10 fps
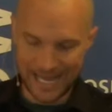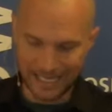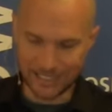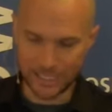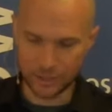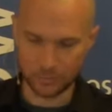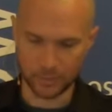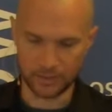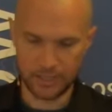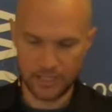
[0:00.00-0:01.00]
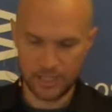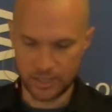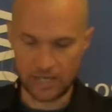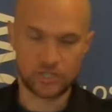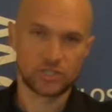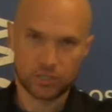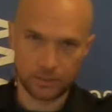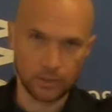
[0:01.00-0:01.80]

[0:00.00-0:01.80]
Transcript: and discipline, not just,